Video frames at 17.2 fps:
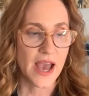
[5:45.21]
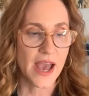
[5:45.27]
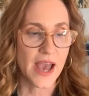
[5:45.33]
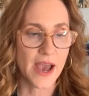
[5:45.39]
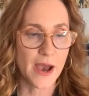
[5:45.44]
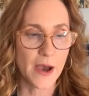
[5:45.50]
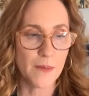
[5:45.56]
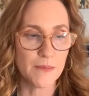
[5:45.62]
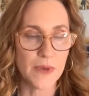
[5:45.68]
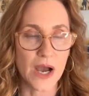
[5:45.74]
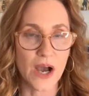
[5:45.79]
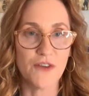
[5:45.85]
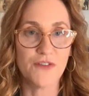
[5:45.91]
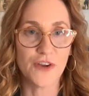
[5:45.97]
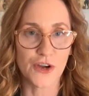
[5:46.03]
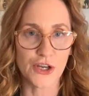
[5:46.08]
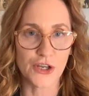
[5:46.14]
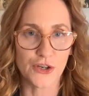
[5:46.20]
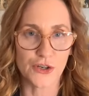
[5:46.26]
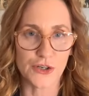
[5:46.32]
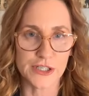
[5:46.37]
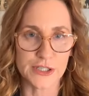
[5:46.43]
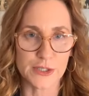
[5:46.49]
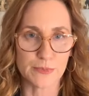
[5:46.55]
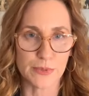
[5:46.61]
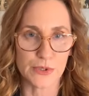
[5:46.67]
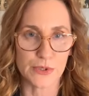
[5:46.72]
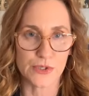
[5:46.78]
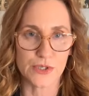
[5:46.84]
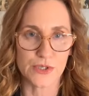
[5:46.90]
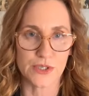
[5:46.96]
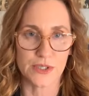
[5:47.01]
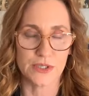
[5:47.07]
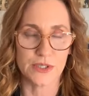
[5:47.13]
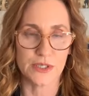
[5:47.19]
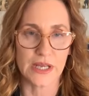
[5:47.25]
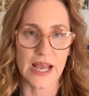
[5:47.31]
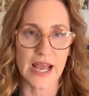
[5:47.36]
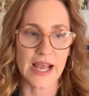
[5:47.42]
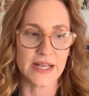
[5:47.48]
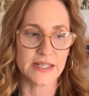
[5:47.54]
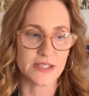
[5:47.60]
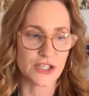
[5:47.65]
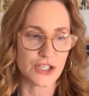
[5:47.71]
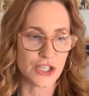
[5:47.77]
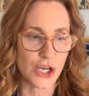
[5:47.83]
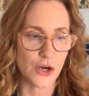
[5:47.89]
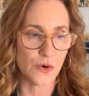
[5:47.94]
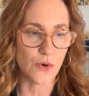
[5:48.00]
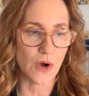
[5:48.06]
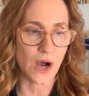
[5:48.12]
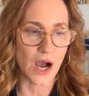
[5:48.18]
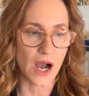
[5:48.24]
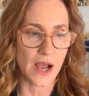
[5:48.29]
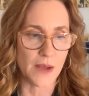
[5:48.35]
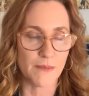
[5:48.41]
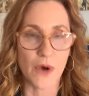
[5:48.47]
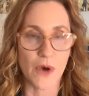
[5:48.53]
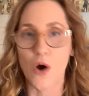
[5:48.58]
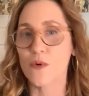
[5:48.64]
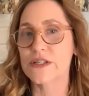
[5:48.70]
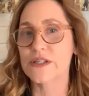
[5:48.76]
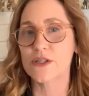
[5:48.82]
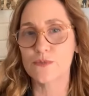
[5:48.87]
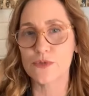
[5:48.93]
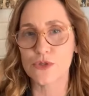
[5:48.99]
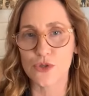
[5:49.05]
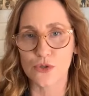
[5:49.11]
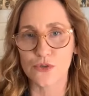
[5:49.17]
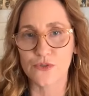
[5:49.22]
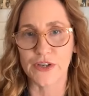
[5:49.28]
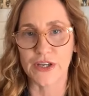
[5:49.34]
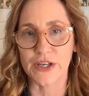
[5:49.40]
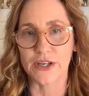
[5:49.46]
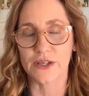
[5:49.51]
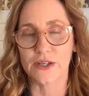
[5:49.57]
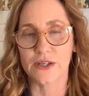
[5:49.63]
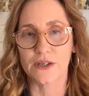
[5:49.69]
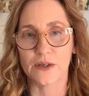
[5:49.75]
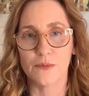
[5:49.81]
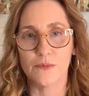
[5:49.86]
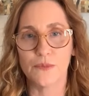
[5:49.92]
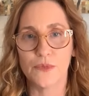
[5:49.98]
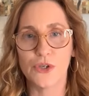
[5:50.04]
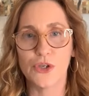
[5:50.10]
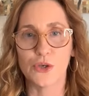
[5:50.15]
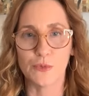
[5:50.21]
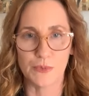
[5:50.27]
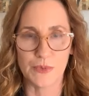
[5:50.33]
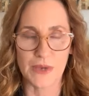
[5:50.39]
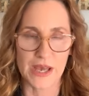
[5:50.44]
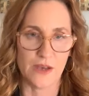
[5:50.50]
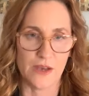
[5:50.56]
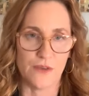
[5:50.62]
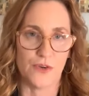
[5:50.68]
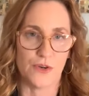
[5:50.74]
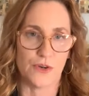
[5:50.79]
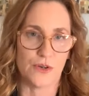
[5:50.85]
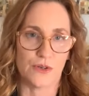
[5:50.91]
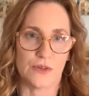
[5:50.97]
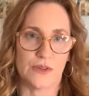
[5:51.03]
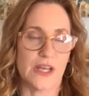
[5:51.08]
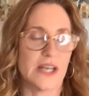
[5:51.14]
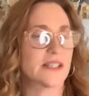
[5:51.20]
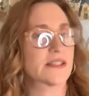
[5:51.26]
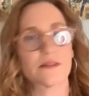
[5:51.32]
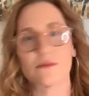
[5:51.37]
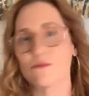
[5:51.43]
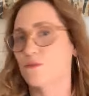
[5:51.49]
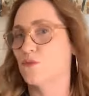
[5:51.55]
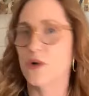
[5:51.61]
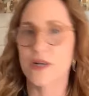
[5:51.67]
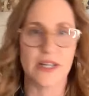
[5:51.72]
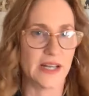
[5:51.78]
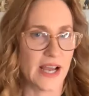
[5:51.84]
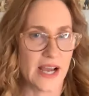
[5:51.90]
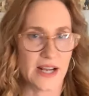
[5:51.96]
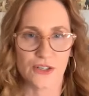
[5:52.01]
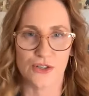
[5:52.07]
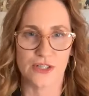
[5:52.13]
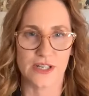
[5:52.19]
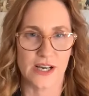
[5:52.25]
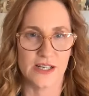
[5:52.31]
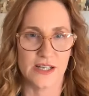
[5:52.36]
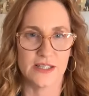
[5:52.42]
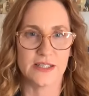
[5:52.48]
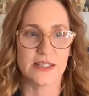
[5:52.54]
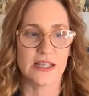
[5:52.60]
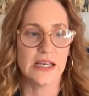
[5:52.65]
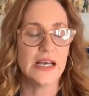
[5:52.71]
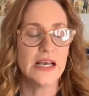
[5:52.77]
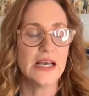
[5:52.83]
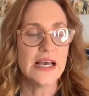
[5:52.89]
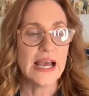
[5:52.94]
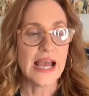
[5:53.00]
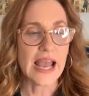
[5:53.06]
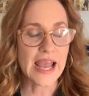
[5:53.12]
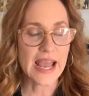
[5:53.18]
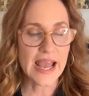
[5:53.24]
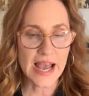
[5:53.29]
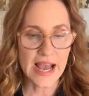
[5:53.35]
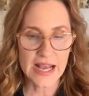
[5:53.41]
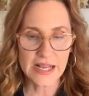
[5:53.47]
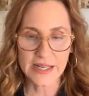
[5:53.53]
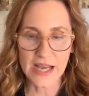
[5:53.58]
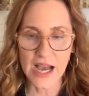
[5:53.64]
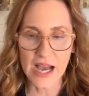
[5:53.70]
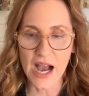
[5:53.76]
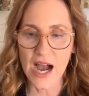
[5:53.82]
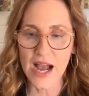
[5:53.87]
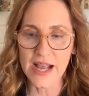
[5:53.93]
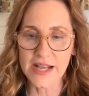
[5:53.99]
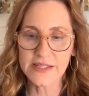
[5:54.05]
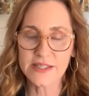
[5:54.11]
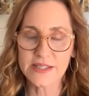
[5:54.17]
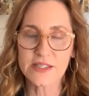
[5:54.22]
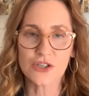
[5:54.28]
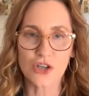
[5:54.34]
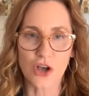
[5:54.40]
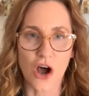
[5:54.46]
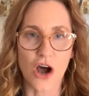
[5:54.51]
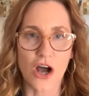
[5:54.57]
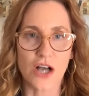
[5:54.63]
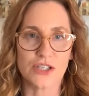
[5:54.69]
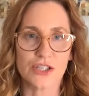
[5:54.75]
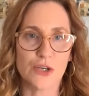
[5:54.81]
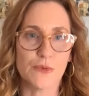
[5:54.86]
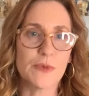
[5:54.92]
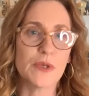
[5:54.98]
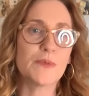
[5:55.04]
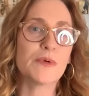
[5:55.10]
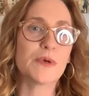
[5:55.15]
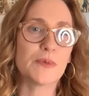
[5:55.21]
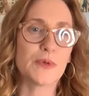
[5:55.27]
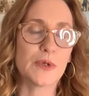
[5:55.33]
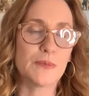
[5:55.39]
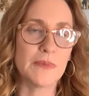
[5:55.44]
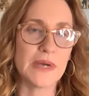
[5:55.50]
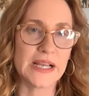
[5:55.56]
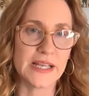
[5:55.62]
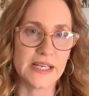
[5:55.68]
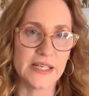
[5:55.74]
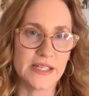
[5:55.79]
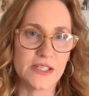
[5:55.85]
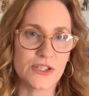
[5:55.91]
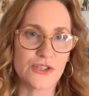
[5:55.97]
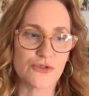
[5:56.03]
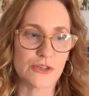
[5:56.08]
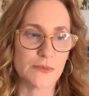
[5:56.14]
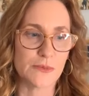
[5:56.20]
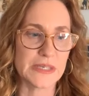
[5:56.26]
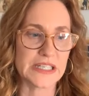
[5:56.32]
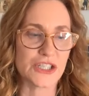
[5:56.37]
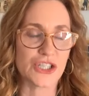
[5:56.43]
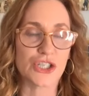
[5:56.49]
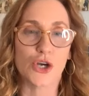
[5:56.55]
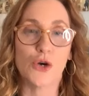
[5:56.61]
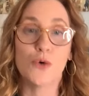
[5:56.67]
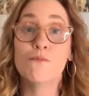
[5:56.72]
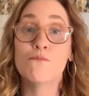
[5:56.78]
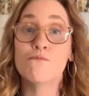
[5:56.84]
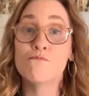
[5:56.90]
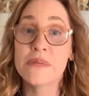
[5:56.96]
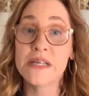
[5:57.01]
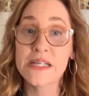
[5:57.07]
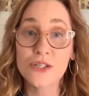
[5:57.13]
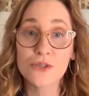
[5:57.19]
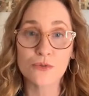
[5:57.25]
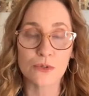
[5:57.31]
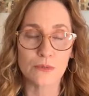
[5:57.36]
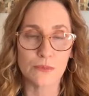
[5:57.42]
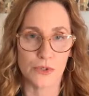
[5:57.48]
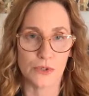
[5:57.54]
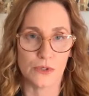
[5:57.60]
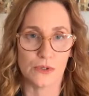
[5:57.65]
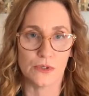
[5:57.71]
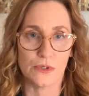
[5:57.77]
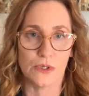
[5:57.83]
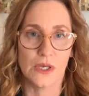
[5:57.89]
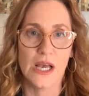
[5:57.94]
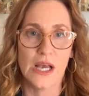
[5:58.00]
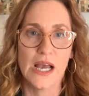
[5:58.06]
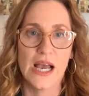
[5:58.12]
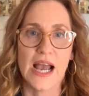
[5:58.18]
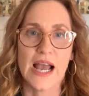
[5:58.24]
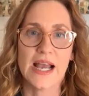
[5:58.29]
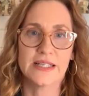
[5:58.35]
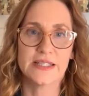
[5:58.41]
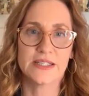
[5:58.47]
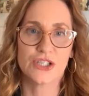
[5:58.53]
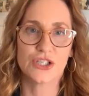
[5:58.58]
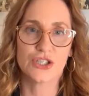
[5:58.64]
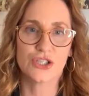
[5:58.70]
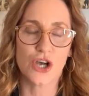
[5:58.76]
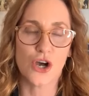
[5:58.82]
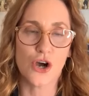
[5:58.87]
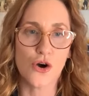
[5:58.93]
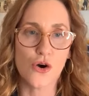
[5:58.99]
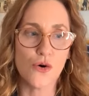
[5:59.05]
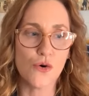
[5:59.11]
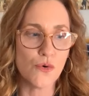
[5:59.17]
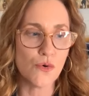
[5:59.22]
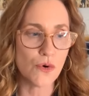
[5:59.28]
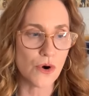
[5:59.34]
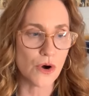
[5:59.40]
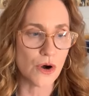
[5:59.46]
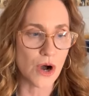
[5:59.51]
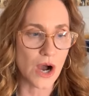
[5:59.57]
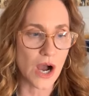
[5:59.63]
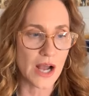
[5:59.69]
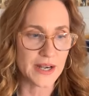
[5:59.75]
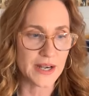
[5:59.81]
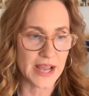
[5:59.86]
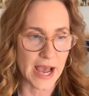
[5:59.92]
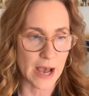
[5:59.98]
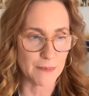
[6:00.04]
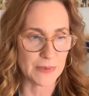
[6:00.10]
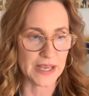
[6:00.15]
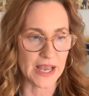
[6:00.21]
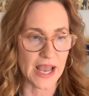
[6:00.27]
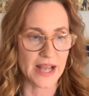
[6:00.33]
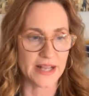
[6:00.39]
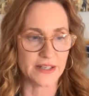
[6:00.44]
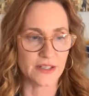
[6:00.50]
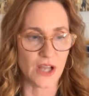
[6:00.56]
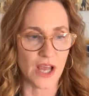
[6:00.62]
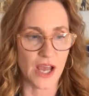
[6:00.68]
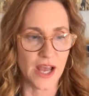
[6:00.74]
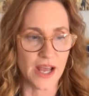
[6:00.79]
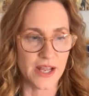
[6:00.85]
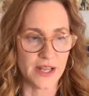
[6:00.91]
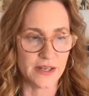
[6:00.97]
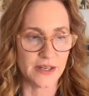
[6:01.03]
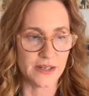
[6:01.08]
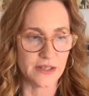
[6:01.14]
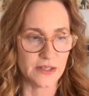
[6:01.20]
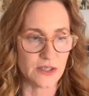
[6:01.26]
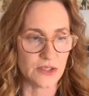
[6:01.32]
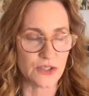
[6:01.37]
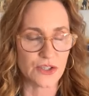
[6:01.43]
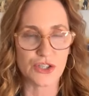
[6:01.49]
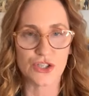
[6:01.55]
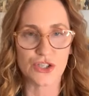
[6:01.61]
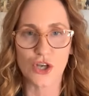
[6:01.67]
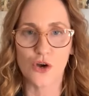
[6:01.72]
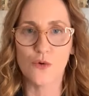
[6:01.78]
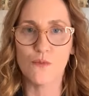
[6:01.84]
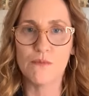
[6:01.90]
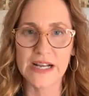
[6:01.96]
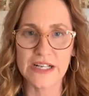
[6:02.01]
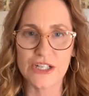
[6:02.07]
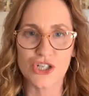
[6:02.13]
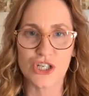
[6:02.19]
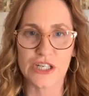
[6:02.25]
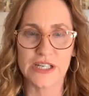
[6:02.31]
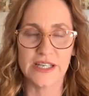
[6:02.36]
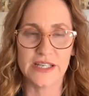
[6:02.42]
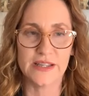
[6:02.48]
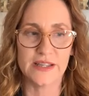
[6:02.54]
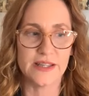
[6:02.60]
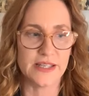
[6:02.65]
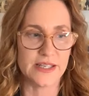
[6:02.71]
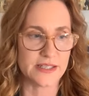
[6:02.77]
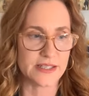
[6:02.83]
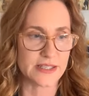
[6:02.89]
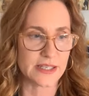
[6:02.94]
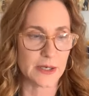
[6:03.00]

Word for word: am a very curious person. And so I'm always observing human behavior. That's what an actor does. And I saw so many people in my industry being so miserable and so unhappy and, and so much in this